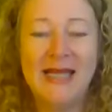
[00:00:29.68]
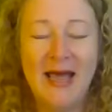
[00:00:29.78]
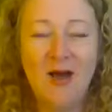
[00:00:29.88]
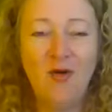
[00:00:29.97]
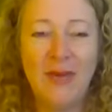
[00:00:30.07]

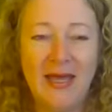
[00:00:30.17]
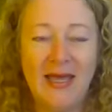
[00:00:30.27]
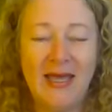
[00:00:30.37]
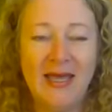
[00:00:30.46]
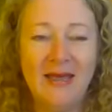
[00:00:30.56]
tell
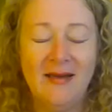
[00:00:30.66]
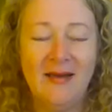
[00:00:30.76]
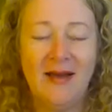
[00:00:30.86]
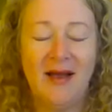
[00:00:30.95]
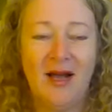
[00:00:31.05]
me
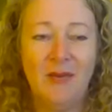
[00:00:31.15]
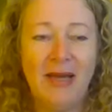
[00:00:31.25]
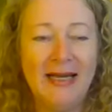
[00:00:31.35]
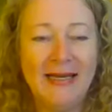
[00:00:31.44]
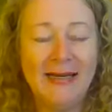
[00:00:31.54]

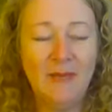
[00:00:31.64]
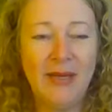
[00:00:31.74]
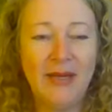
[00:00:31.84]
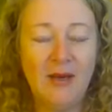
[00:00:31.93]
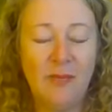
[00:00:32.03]
a little
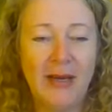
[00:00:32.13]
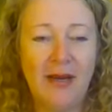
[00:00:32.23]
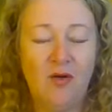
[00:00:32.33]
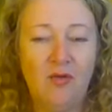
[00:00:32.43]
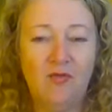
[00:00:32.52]
bit
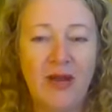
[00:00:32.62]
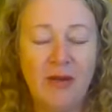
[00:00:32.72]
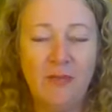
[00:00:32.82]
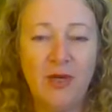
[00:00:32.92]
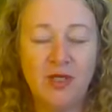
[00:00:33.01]
about
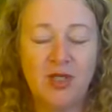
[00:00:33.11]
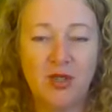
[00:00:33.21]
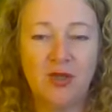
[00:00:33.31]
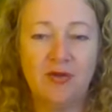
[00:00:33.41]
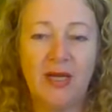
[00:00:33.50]
Redbird
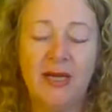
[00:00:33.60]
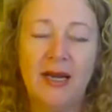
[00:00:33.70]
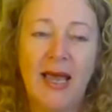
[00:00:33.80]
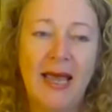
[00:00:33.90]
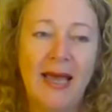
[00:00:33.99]
Tutoring
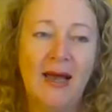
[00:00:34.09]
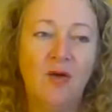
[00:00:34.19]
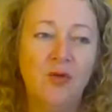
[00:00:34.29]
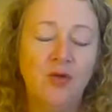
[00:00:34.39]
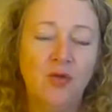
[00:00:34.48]
and
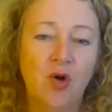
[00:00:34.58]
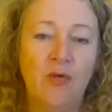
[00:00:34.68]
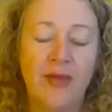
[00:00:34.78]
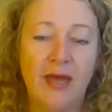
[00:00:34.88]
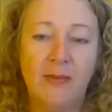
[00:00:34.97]
how you
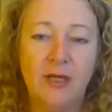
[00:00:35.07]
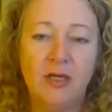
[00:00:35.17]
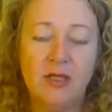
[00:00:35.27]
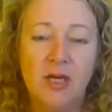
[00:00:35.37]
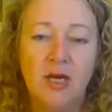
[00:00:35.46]
got there,
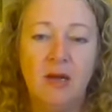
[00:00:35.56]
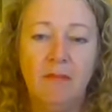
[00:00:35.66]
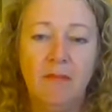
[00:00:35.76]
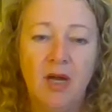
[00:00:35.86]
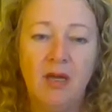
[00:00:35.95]
because
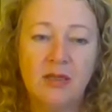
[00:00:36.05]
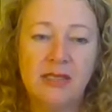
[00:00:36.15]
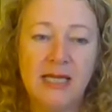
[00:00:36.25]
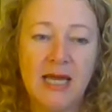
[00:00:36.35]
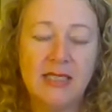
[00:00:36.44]
my
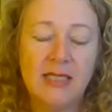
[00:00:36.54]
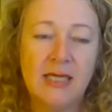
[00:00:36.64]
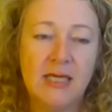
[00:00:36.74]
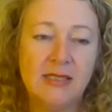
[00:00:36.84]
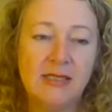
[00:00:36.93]
understanding
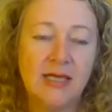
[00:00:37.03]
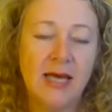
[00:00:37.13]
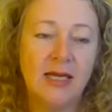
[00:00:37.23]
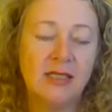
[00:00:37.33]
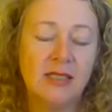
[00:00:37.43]
is
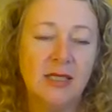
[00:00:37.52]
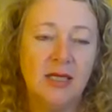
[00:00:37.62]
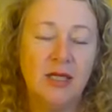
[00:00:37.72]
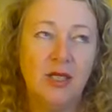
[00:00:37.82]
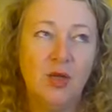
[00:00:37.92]
that
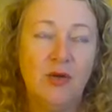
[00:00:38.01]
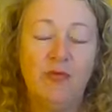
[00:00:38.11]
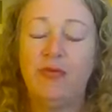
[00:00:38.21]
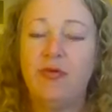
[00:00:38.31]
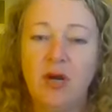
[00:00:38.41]
you
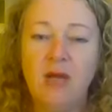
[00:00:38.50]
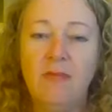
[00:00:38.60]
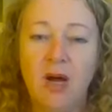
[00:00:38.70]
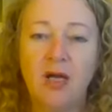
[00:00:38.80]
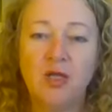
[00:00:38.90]
have pretty
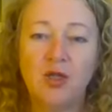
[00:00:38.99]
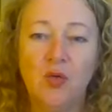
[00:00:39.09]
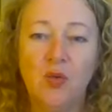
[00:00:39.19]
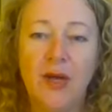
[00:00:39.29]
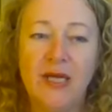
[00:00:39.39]
much
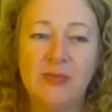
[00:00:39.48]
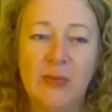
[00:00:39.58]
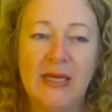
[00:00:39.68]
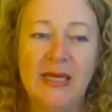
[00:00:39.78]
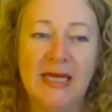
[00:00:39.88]
always
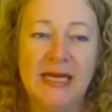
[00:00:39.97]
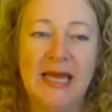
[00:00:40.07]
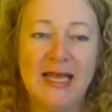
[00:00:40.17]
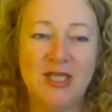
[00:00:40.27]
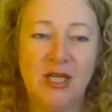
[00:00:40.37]
been in
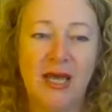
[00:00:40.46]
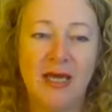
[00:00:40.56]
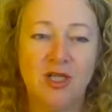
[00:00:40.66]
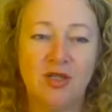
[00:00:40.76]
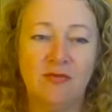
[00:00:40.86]

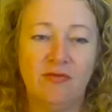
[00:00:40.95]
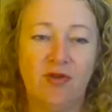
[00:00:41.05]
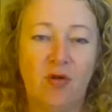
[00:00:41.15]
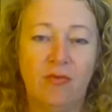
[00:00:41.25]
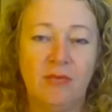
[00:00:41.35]
education
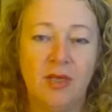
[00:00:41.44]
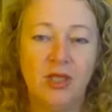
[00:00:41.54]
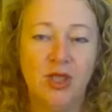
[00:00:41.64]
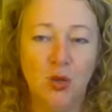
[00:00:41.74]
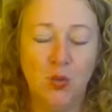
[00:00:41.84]
from
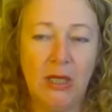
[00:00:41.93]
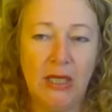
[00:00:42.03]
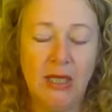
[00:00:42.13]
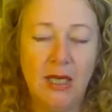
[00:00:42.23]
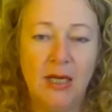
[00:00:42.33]

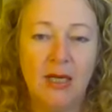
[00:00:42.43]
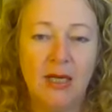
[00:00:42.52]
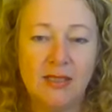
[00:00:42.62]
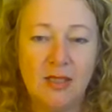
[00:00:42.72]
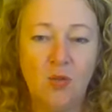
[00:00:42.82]
uni.
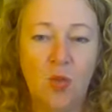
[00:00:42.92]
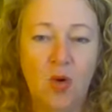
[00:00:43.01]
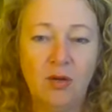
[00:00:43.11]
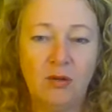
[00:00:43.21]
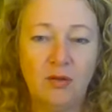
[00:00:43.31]
So
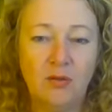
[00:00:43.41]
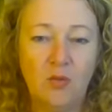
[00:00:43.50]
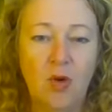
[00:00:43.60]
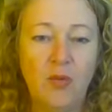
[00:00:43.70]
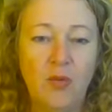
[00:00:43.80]
what
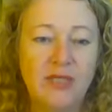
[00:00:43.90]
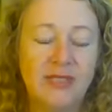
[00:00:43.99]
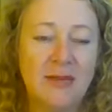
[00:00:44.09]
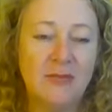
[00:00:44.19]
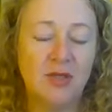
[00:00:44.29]
were the
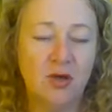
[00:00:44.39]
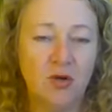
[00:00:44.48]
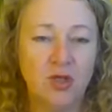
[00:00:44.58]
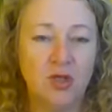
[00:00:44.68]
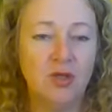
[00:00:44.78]
steps that
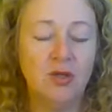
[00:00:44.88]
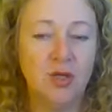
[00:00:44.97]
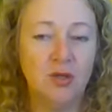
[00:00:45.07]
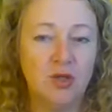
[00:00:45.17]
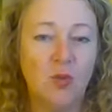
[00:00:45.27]
got
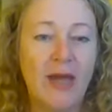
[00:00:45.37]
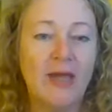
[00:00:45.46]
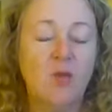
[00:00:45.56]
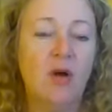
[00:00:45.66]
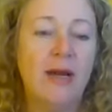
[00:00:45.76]
you to where
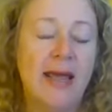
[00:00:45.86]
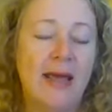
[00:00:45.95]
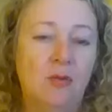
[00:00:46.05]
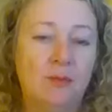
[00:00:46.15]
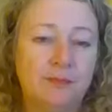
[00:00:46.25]
you are
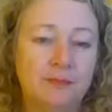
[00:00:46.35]
now?